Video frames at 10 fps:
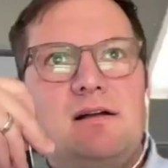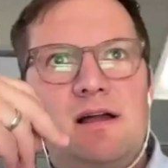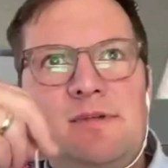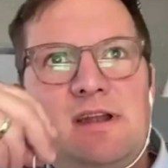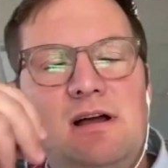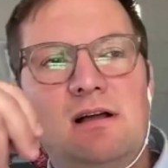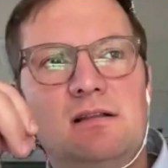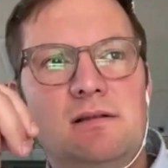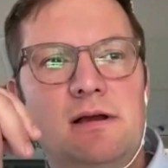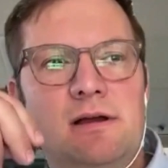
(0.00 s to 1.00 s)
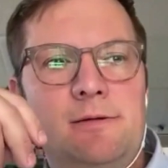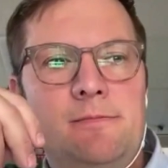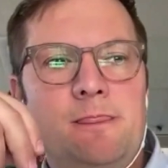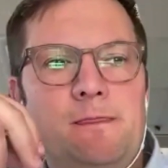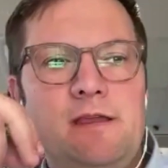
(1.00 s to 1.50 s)
come in.
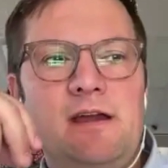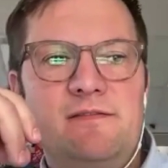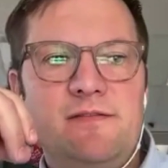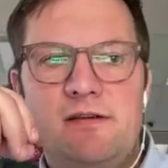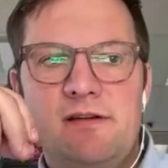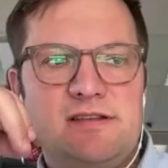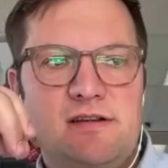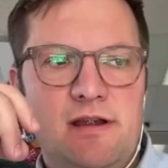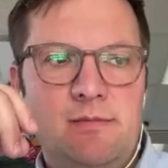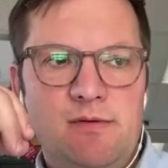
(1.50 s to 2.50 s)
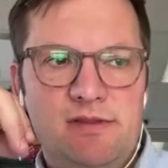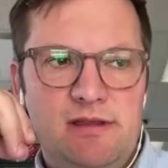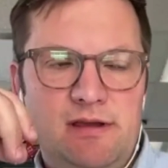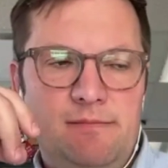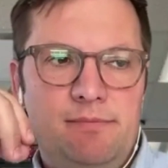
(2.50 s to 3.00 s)
In furious agreement with
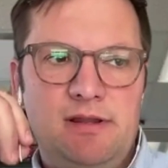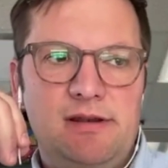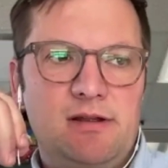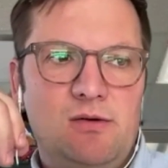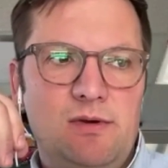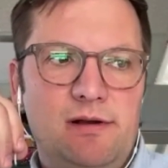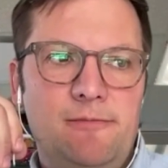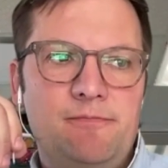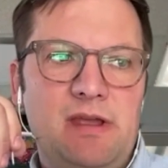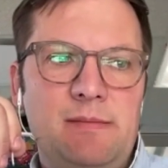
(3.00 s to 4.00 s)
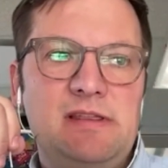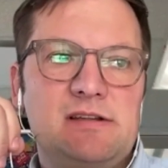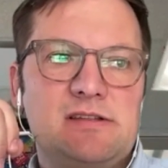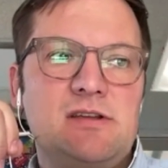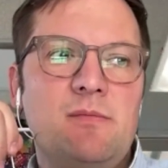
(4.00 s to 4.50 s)
the political will. I mean,
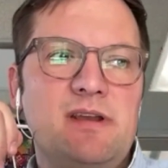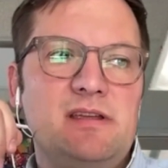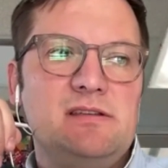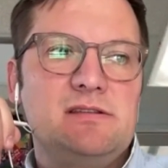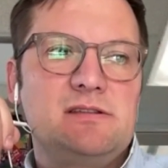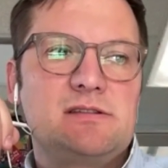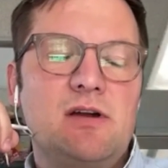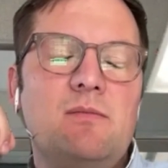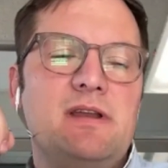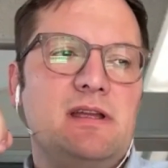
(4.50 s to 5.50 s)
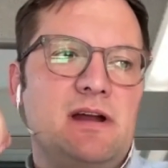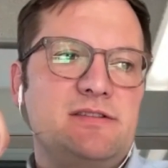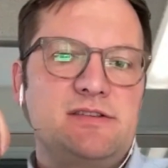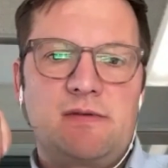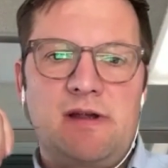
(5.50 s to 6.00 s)
there's so many
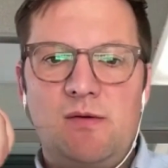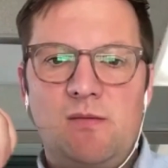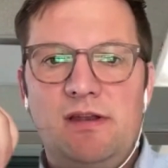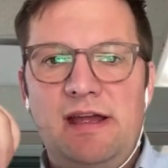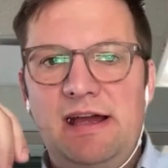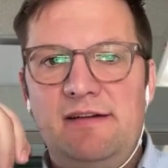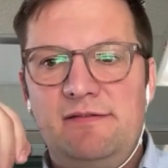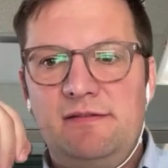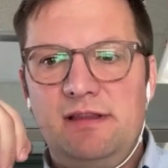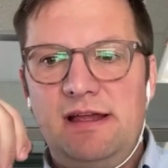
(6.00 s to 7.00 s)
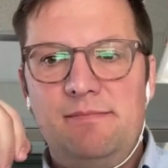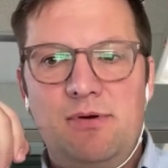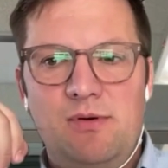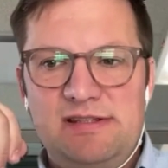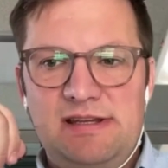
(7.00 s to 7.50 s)
countries around the world have lead
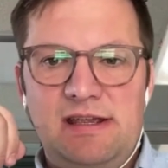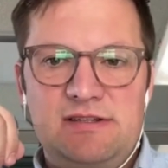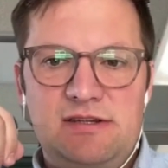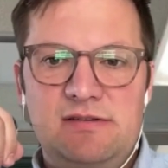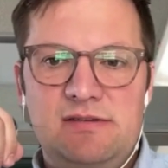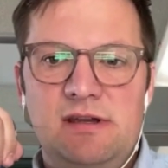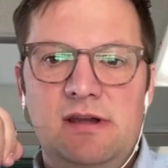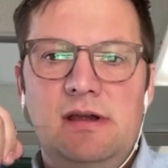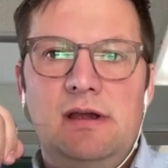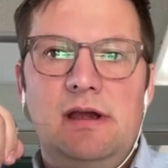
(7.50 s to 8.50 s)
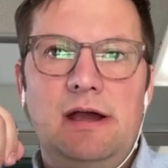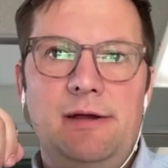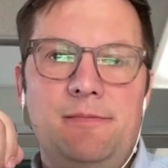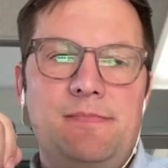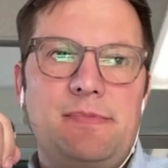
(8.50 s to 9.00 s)
poisoning issues.
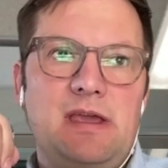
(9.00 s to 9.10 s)
And